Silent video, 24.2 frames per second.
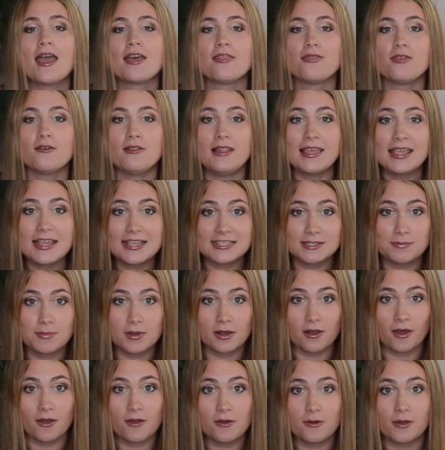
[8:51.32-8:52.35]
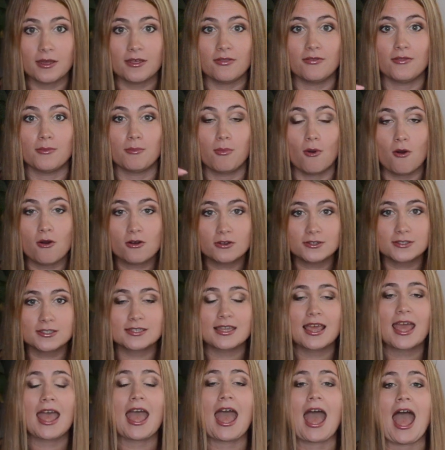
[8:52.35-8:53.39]
the link is below in the box,
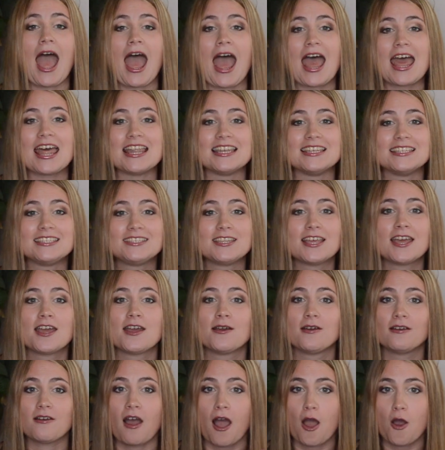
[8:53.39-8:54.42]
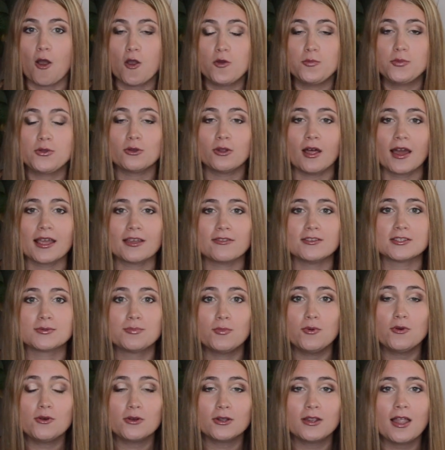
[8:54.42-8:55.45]
and I hope you like this
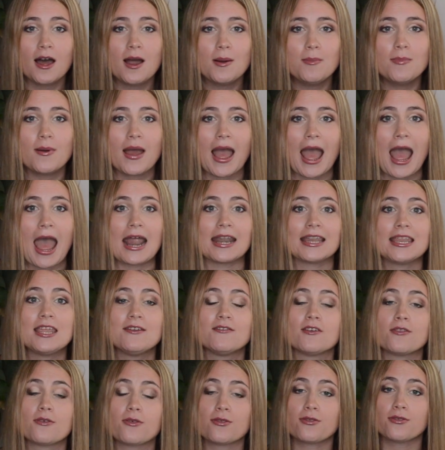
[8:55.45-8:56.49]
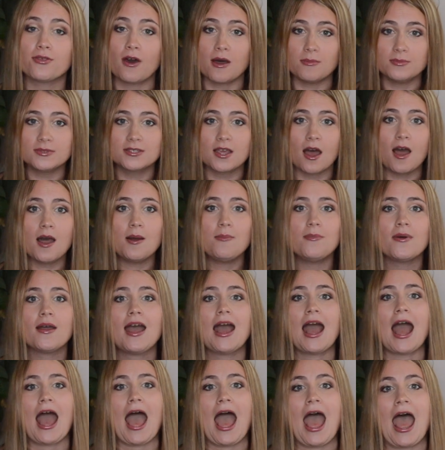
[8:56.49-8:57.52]
book club and give it a thumbs up.
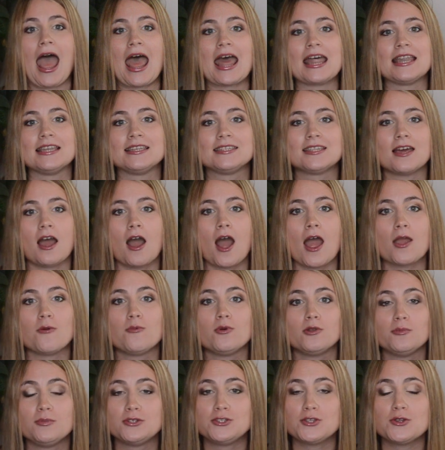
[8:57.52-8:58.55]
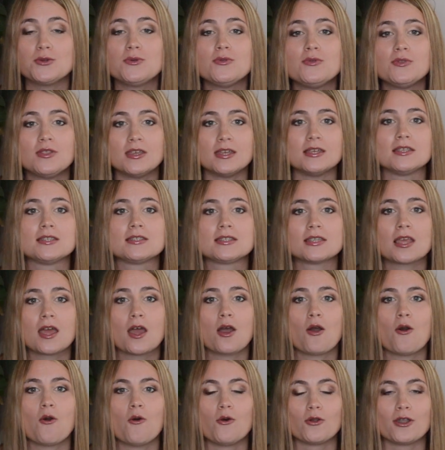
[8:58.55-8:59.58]
And I will be doing this
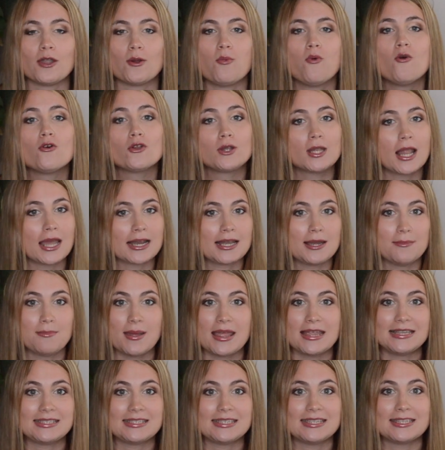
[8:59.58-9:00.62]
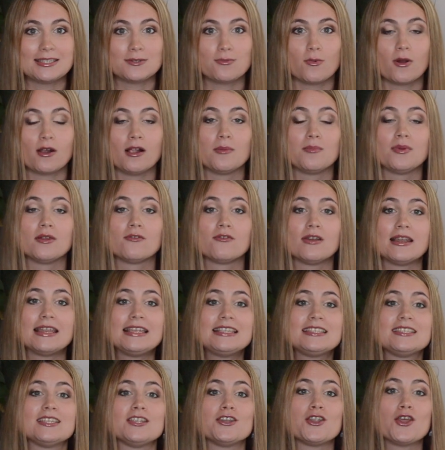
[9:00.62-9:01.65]
on a fortnightly basis where I'll be
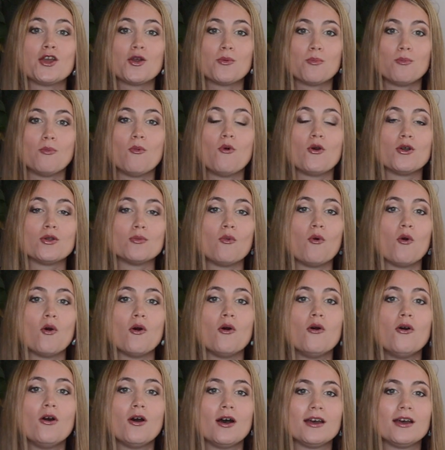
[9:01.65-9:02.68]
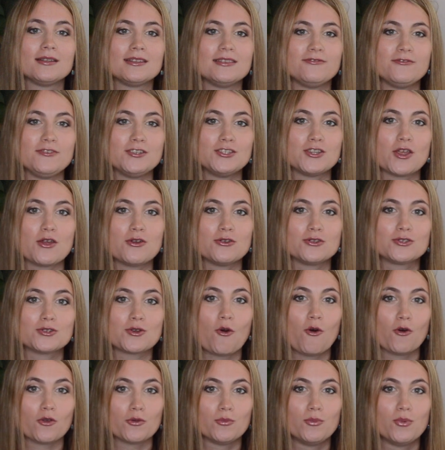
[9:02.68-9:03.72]
releasing more and more videos
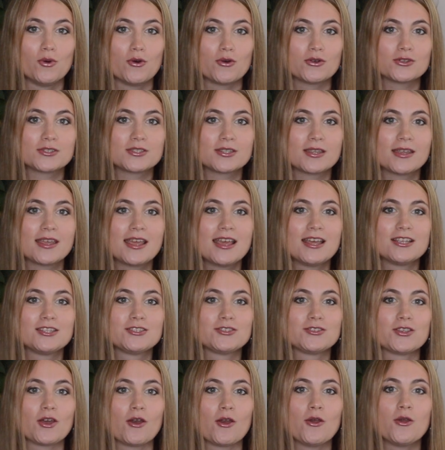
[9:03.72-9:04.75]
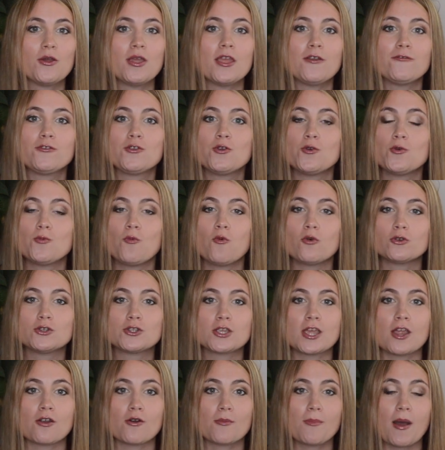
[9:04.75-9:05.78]
on books. So if you want to
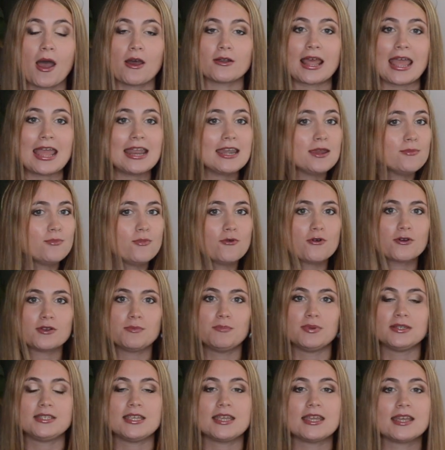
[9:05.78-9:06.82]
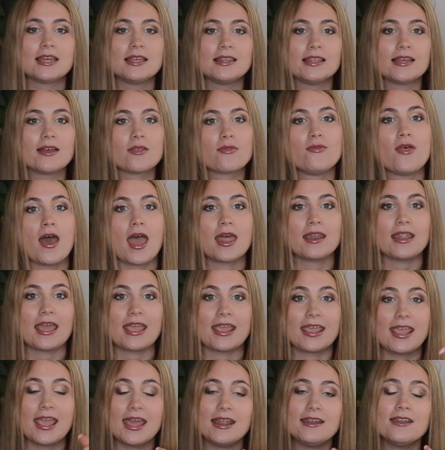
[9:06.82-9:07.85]
hear about any book in particular, then
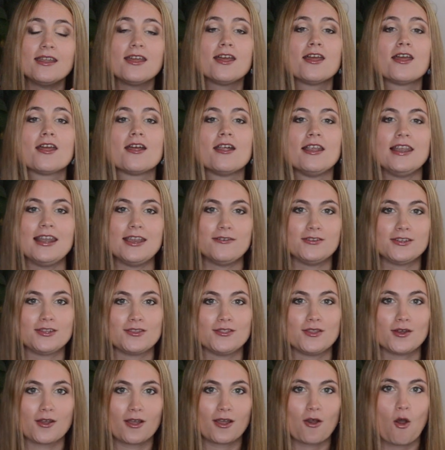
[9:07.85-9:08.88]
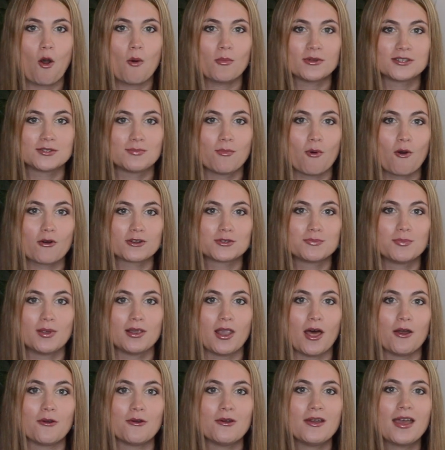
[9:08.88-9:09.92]
again, leave it in the comments box
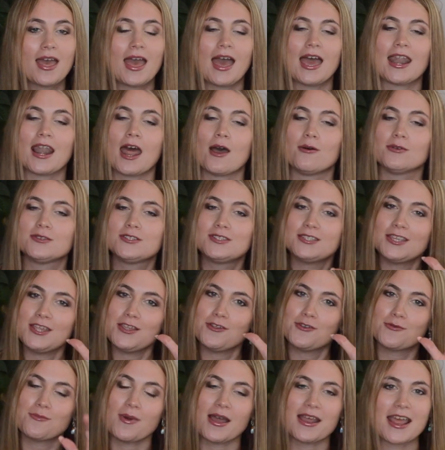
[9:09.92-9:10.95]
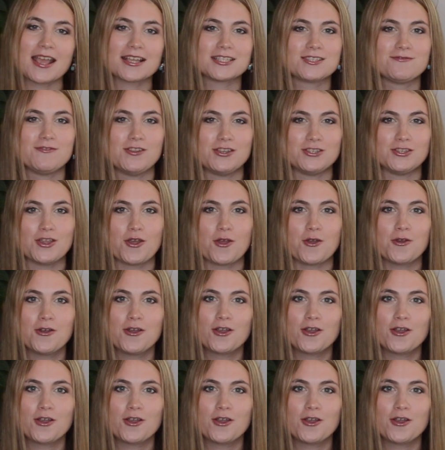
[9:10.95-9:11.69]
below, and I will see you in my next video.